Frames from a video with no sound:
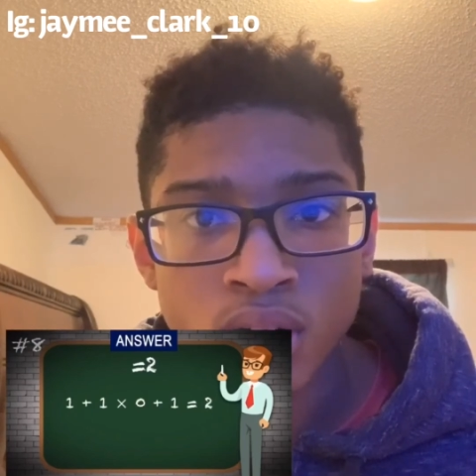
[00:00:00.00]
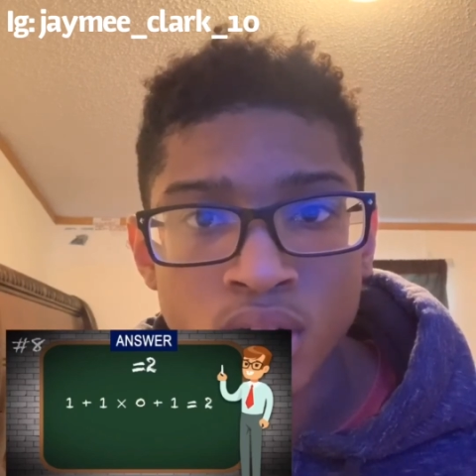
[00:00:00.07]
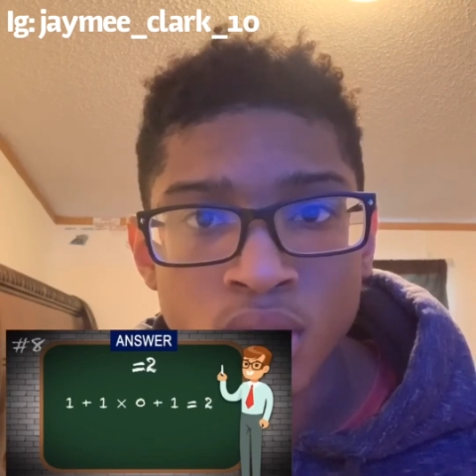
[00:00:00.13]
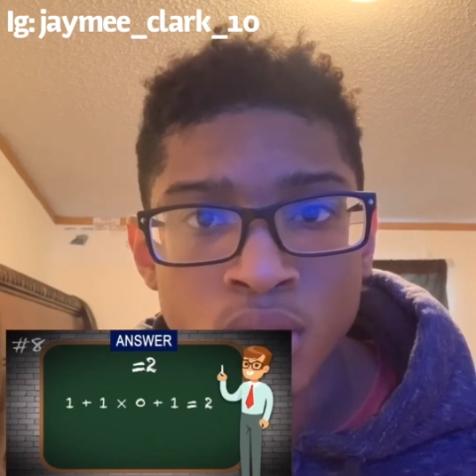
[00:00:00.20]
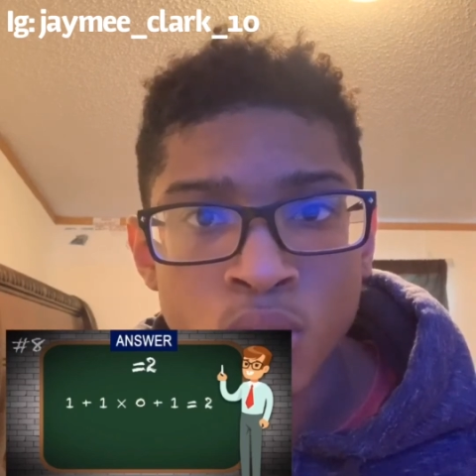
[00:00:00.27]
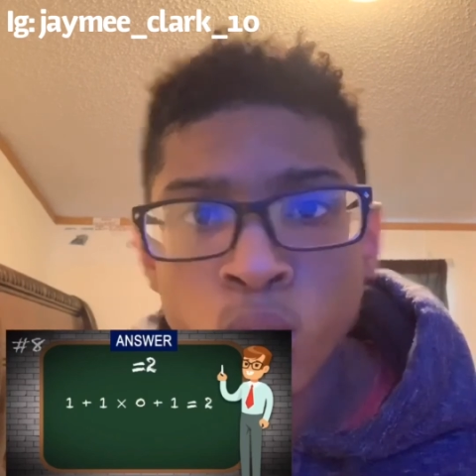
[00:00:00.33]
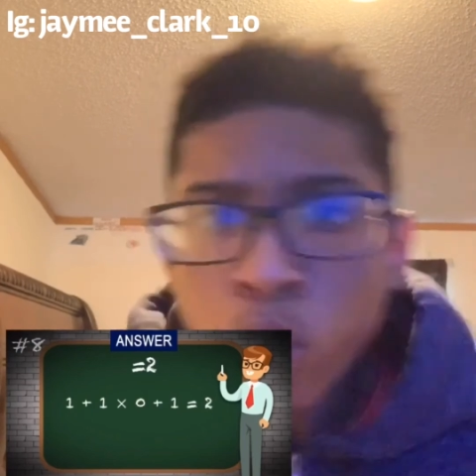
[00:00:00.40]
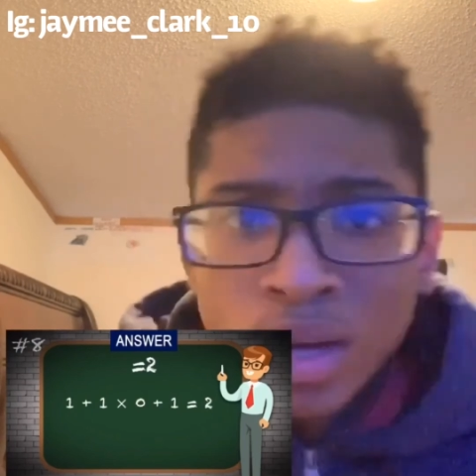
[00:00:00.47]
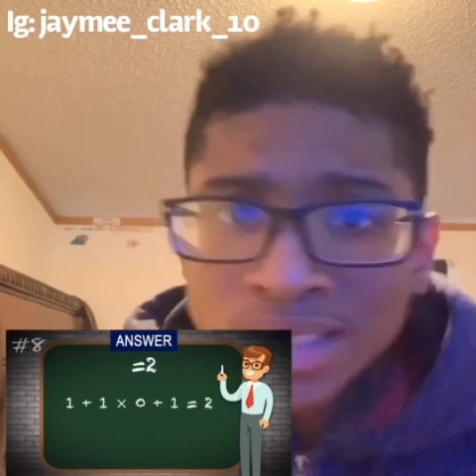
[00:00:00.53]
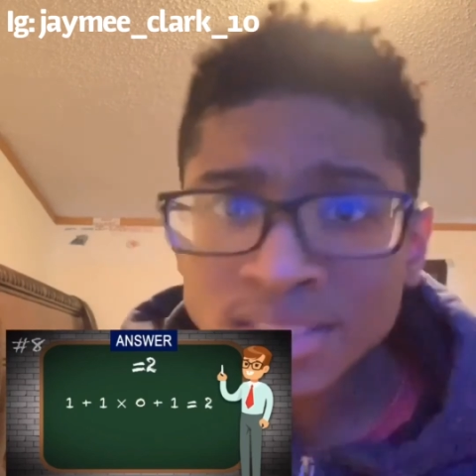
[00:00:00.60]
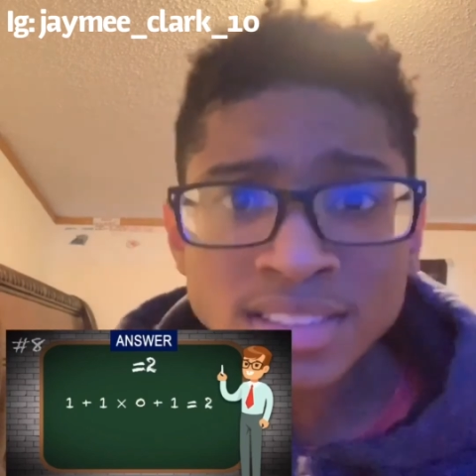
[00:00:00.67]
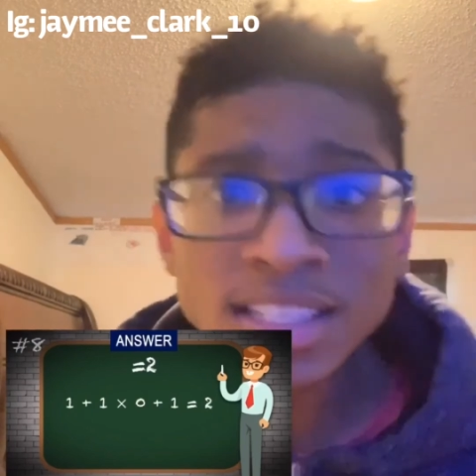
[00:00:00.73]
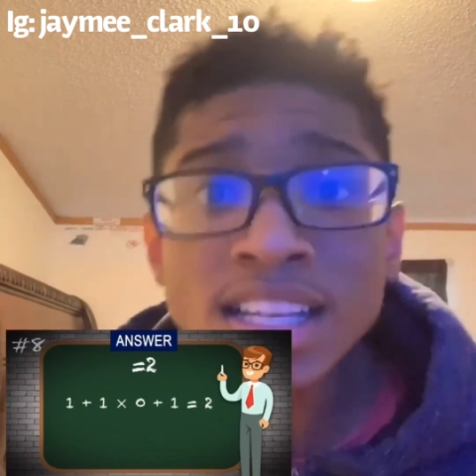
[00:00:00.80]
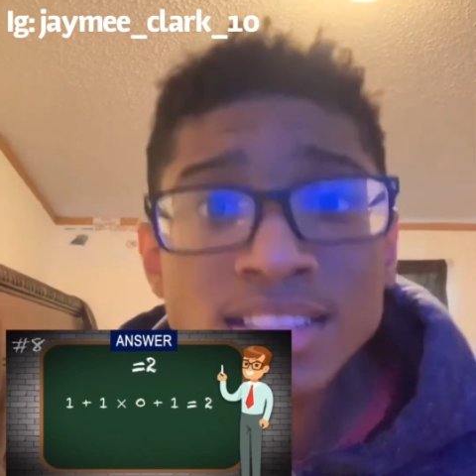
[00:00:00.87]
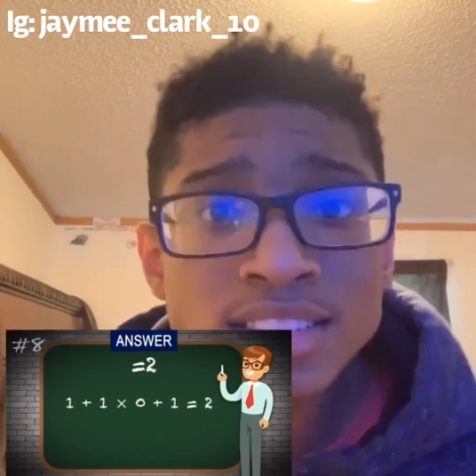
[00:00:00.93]
What
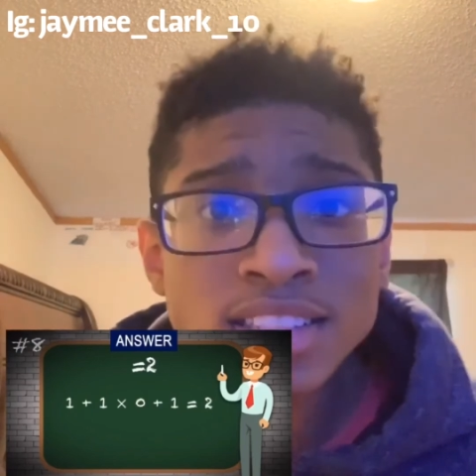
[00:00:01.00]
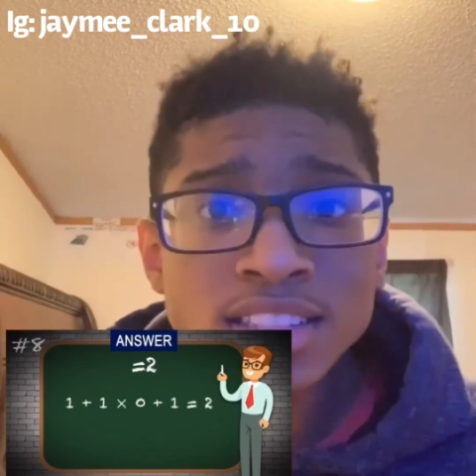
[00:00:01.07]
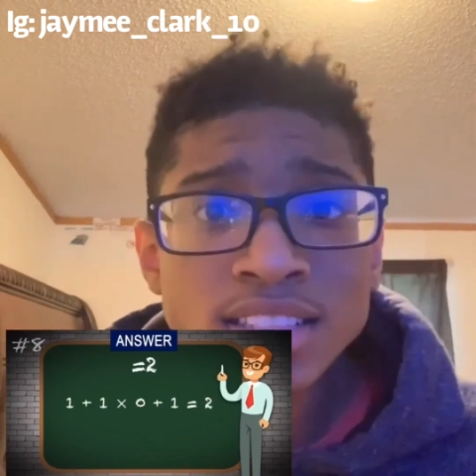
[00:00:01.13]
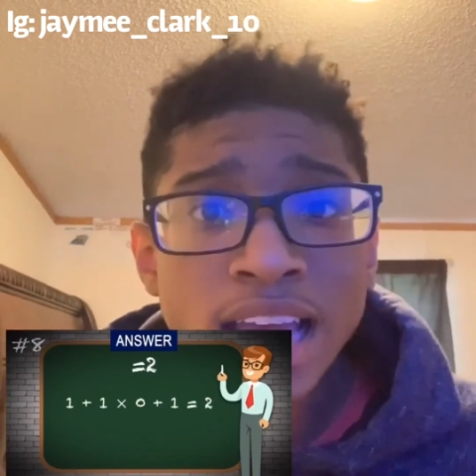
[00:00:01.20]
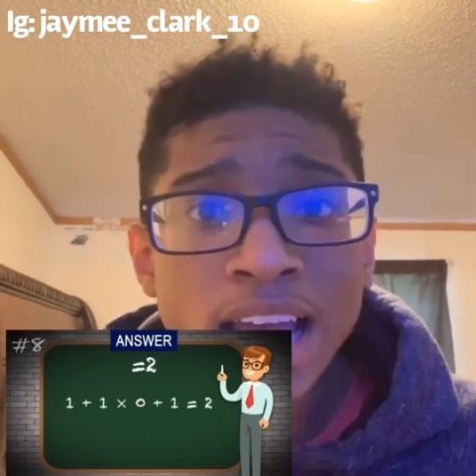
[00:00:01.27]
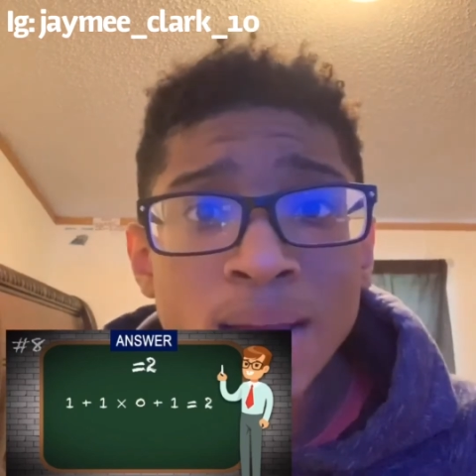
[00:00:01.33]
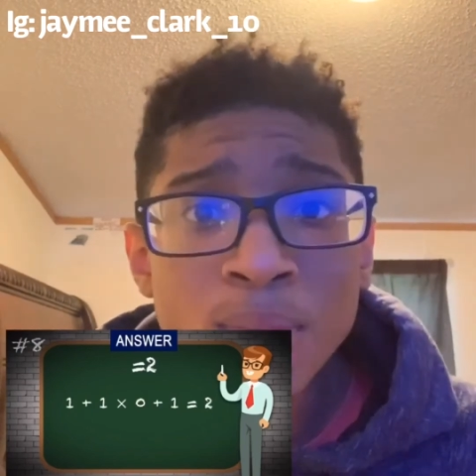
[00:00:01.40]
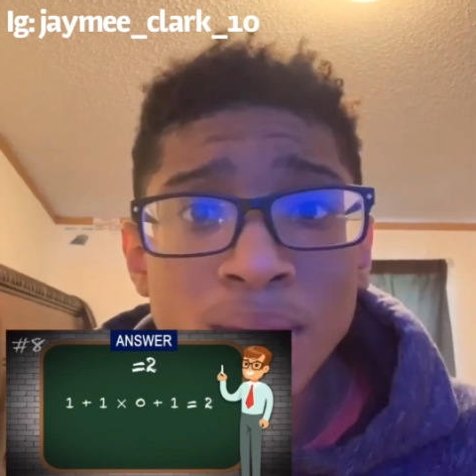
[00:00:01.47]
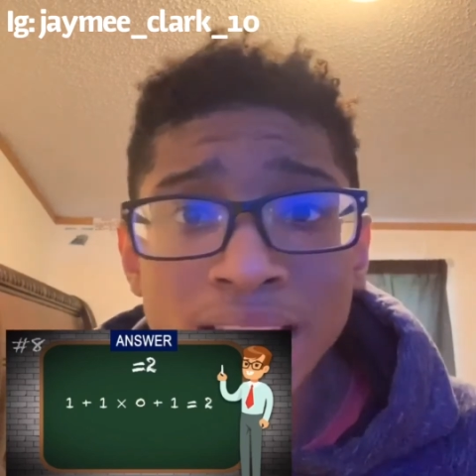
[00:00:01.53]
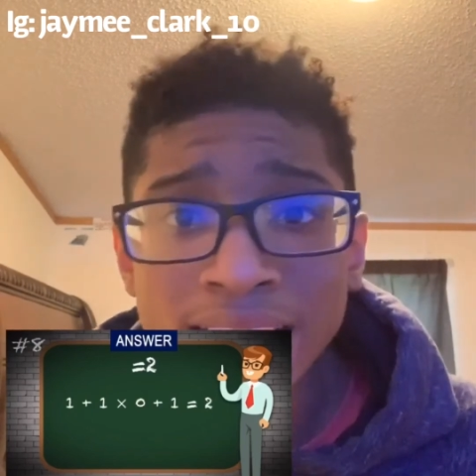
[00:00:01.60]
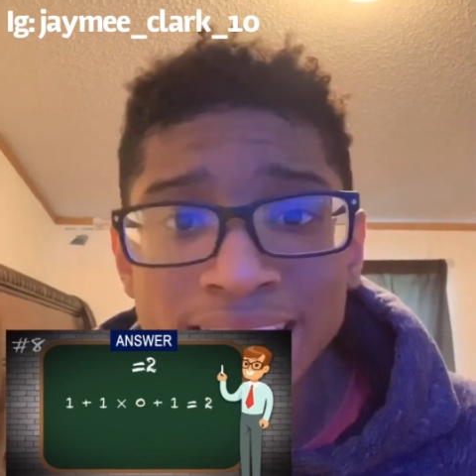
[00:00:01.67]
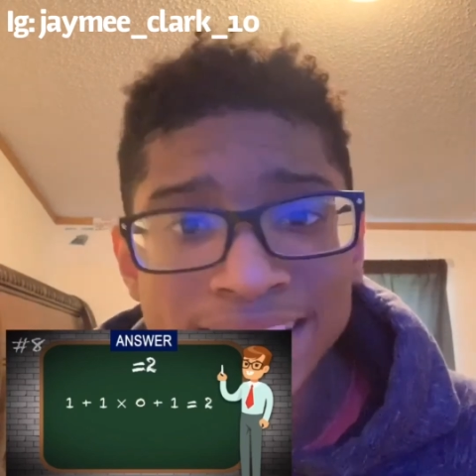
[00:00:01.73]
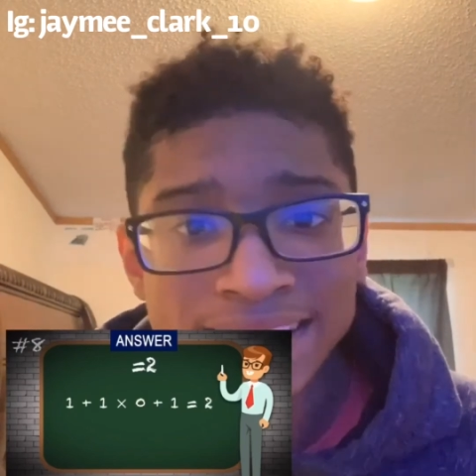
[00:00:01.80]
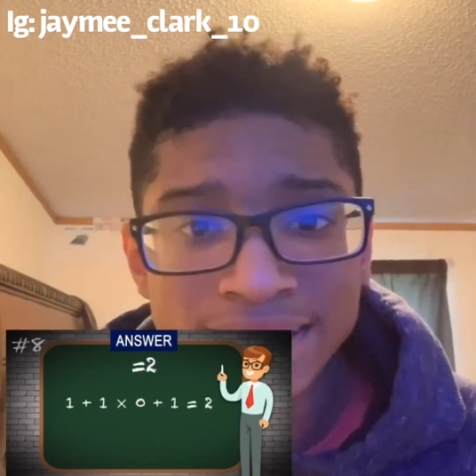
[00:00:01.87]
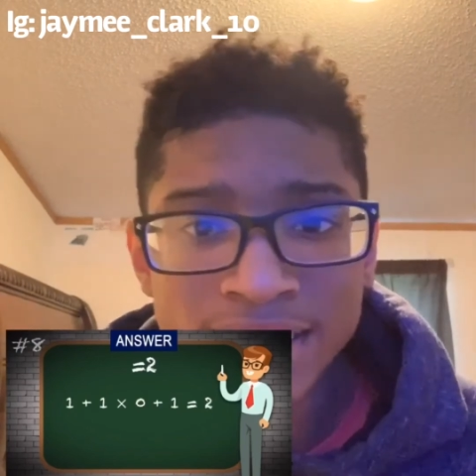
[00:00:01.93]
sense does that
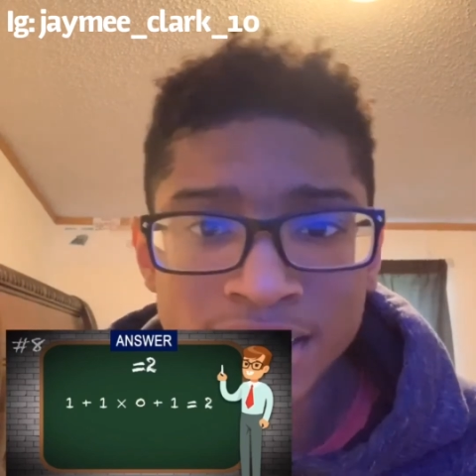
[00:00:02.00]
make?